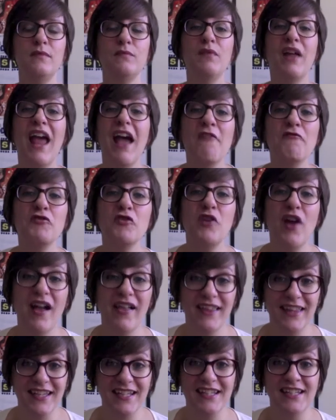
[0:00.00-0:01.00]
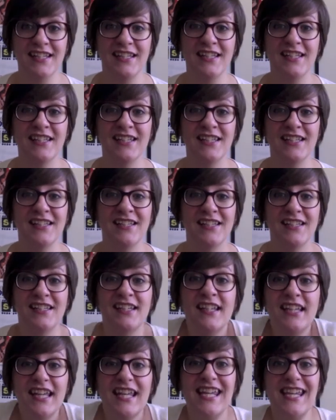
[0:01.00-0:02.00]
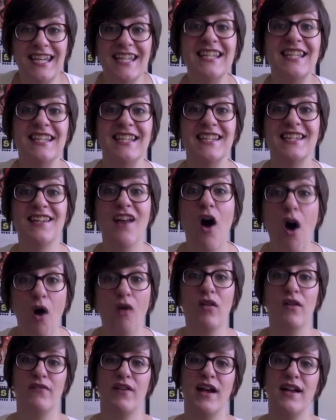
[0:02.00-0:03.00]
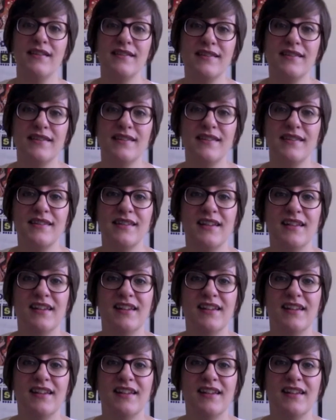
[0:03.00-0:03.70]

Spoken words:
The AfterEllen is all of us.